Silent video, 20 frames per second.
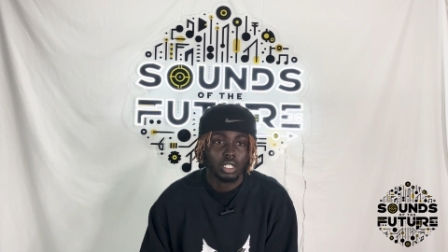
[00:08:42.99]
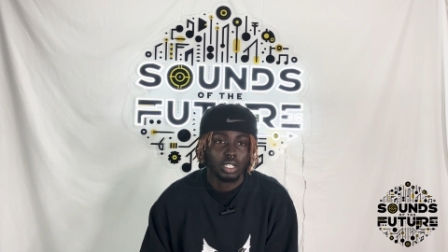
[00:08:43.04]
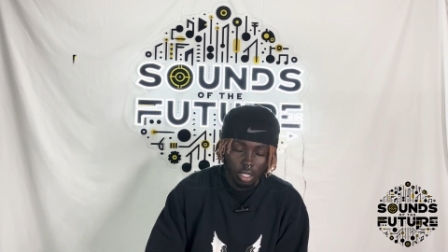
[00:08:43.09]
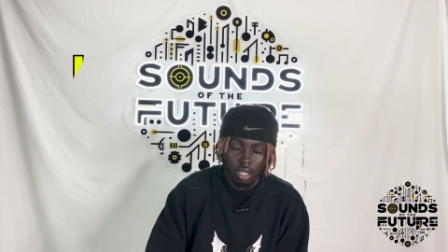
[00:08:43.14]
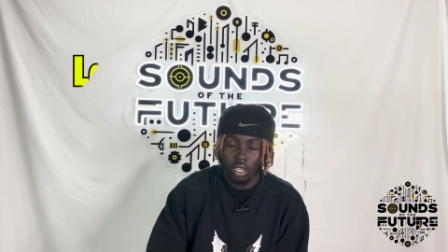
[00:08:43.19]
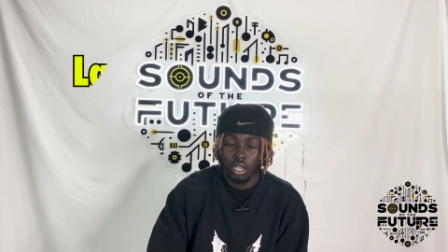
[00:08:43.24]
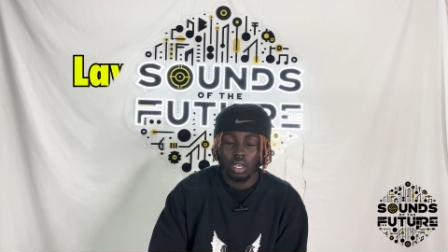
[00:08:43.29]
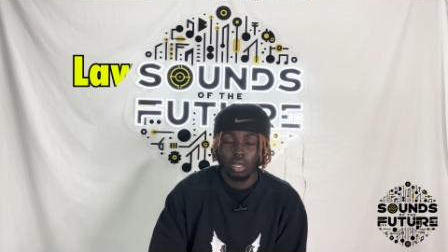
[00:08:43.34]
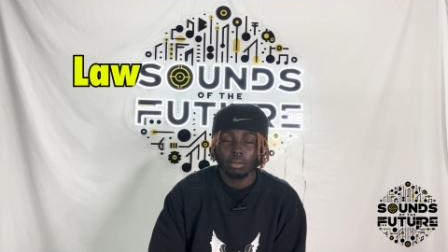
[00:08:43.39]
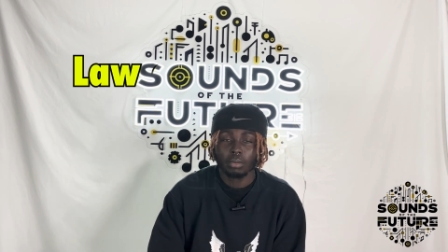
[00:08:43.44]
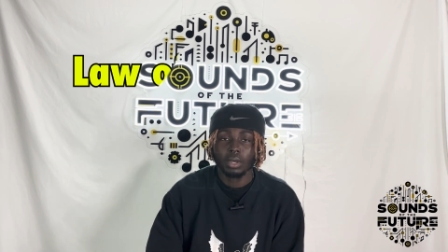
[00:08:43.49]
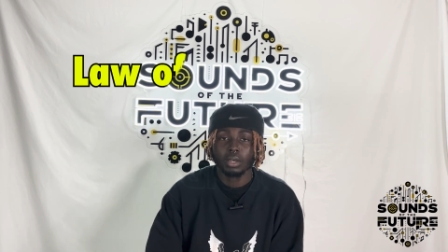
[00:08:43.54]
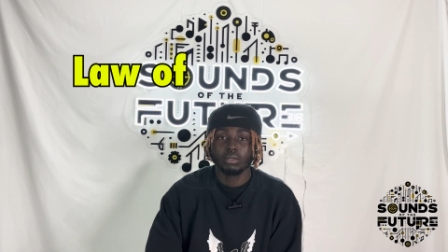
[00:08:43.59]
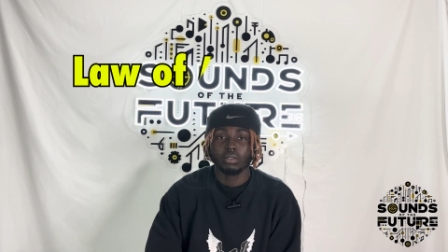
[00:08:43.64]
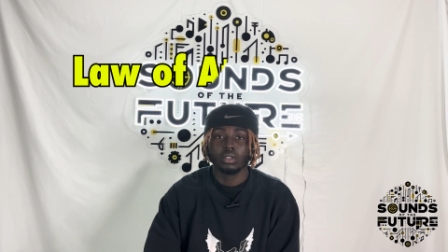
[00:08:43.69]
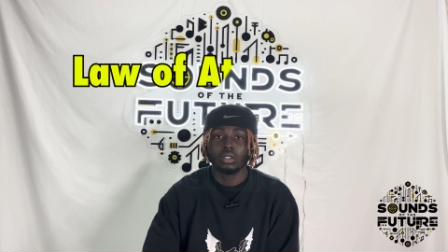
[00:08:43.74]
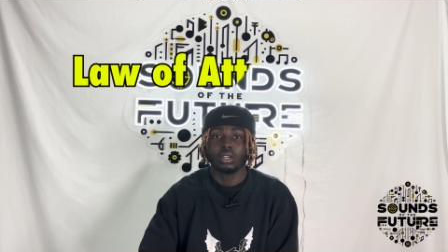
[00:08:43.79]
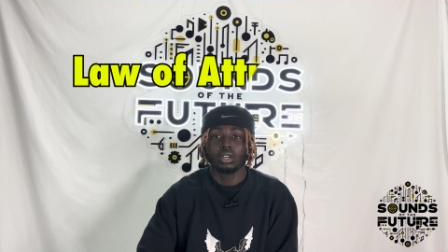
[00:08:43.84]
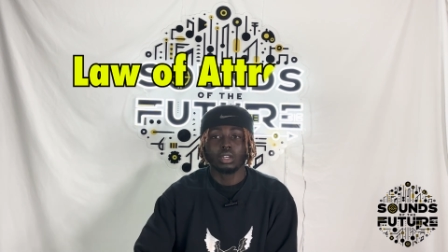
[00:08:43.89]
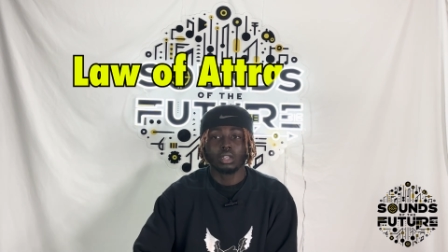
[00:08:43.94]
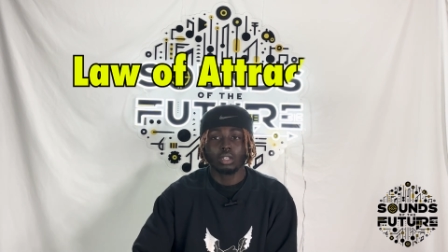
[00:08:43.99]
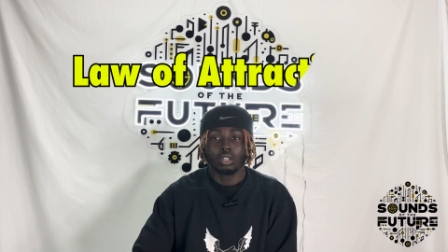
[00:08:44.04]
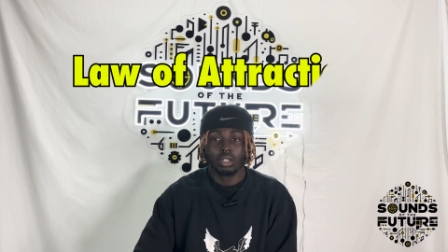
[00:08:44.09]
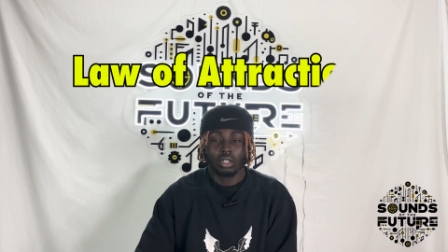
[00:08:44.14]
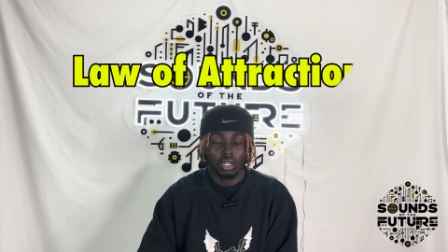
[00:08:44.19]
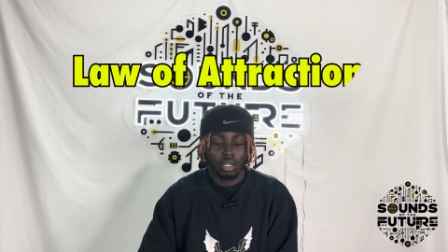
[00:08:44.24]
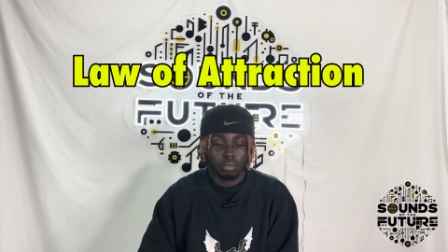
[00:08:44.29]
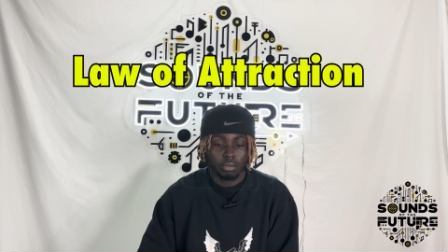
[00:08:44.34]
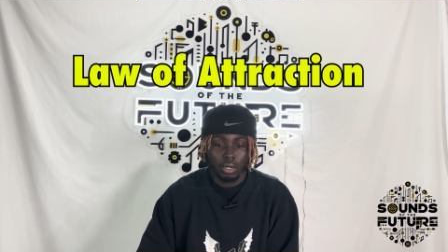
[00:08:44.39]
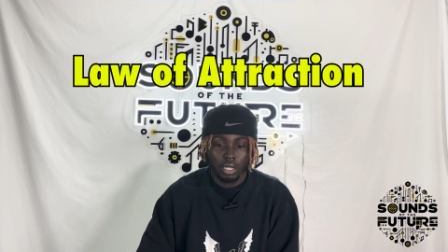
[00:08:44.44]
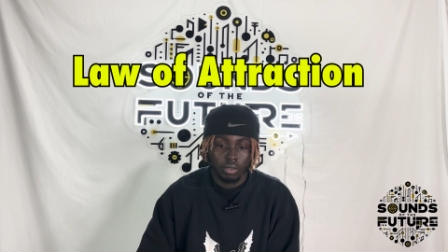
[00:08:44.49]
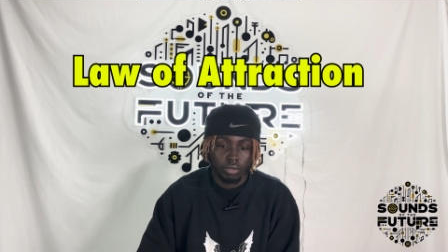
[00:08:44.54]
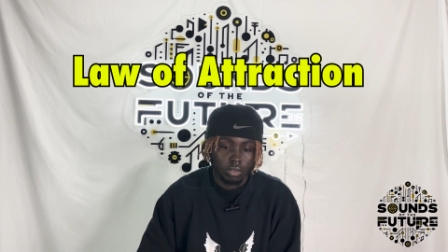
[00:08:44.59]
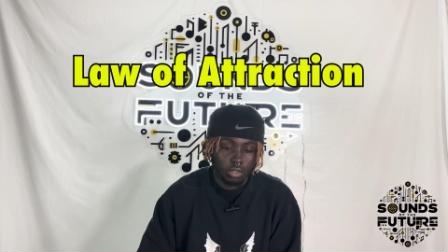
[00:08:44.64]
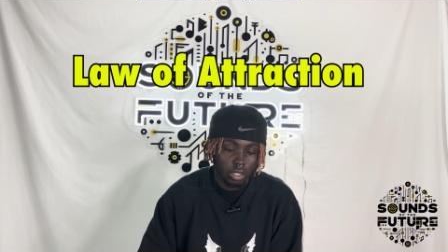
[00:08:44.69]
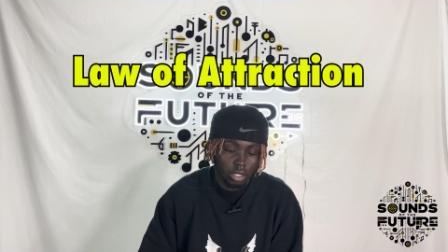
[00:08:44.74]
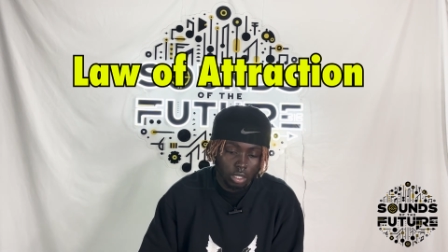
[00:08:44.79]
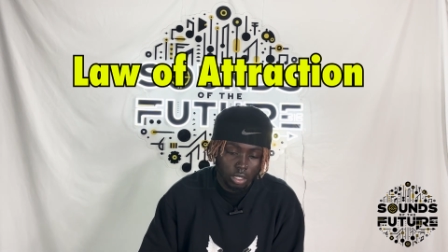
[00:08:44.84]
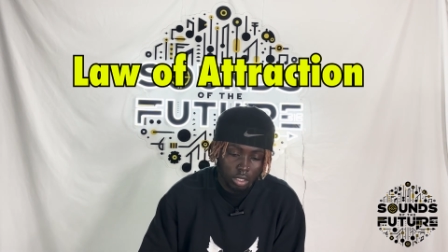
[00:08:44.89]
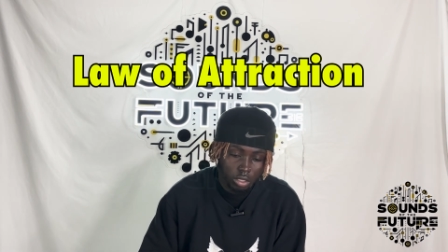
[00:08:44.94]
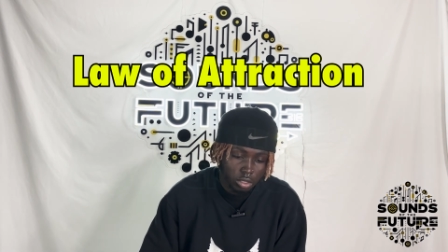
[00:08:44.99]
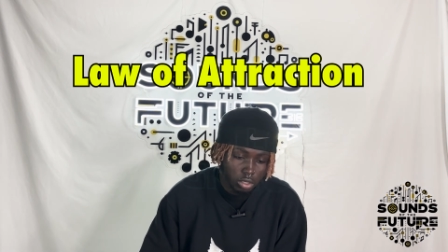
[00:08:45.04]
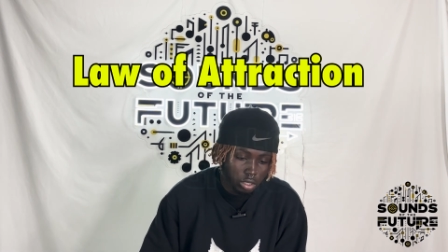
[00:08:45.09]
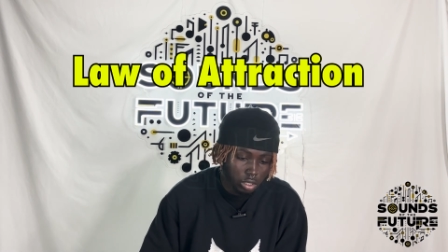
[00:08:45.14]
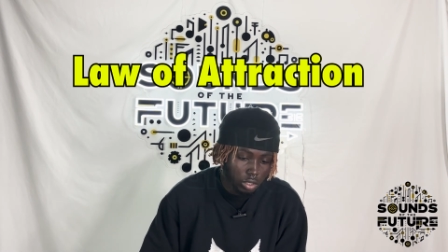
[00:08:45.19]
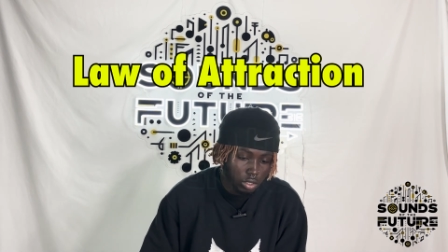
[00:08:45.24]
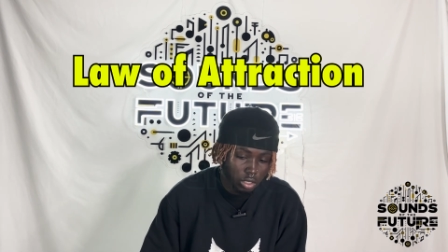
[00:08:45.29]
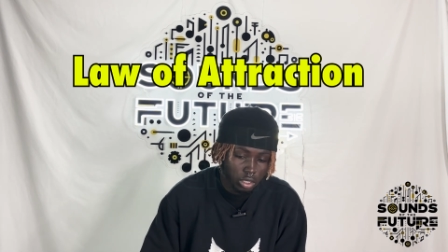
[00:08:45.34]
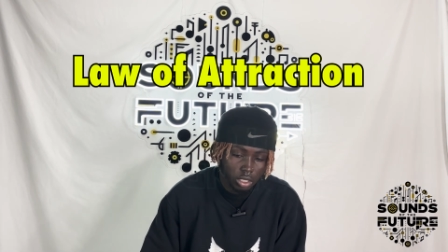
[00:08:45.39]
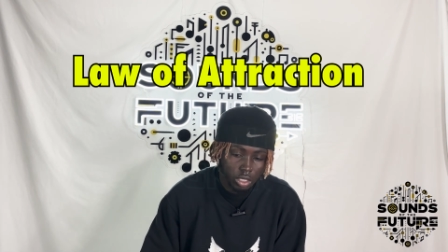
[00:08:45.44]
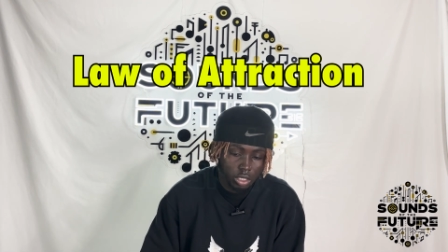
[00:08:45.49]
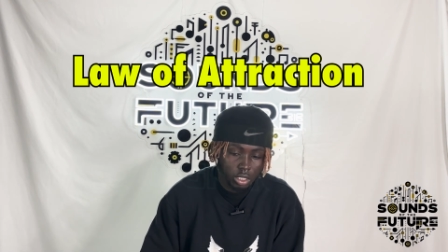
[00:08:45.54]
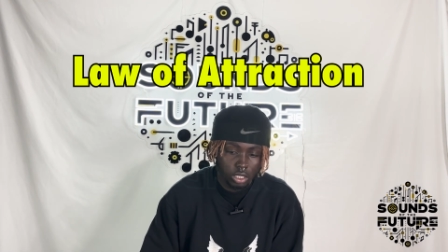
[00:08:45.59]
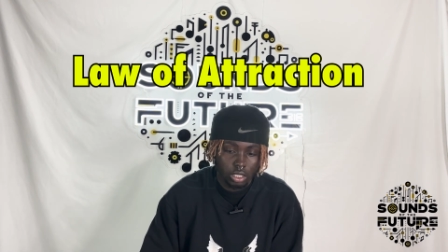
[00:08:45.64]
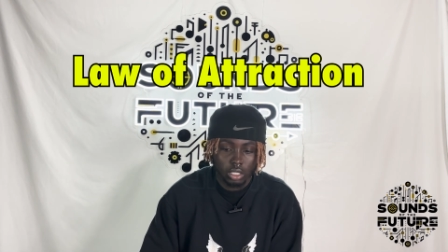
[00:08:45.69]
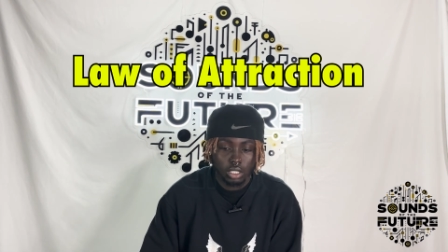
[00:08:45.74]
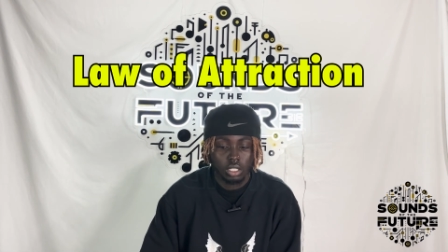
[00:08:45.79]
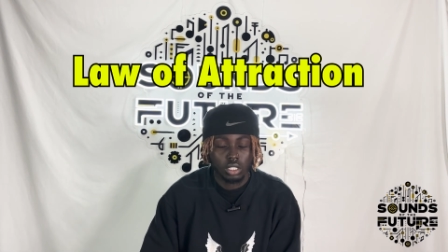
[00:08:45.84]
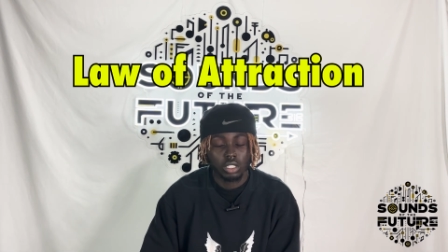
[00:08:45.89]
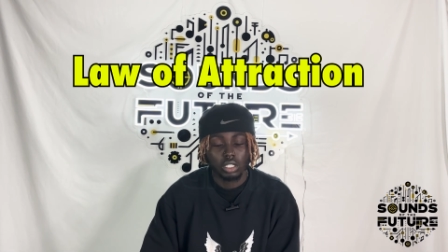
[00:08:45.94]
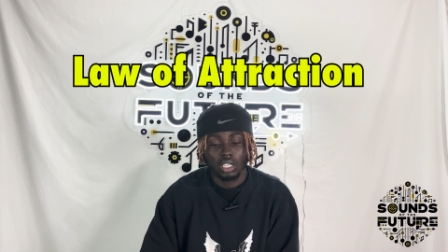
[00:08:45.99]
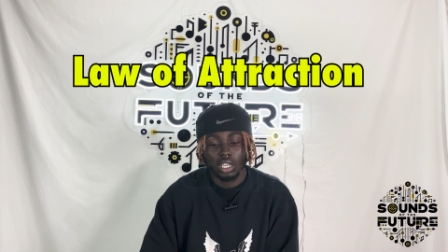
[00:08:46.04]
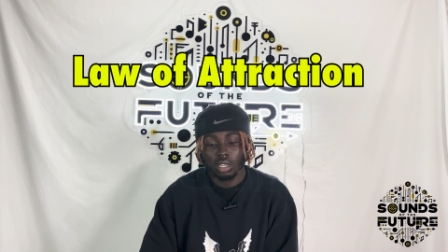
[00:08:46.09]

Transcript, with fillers: Yeah, I'm heavy on I'm heavy on synchronicities.